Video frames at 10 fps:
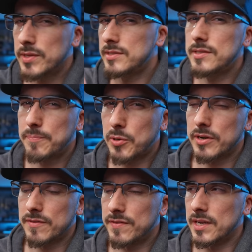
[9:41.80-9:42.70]
this is the part
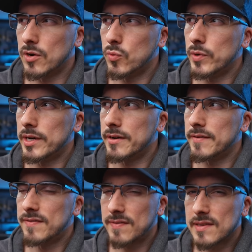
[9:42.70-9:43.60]
of the video where
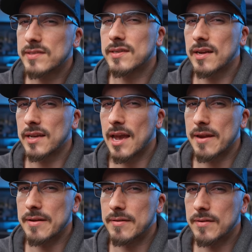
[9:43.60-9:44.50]
things are gonna get
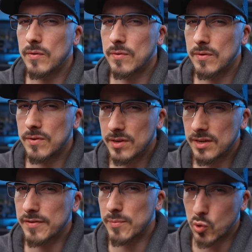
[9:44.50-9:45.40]

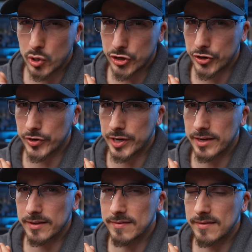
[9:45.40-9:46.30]
even more
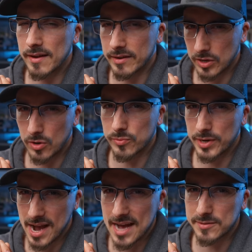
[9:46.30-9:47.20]
nerdy than it
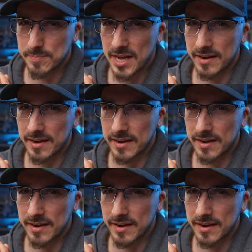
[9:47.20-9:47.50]
already has been.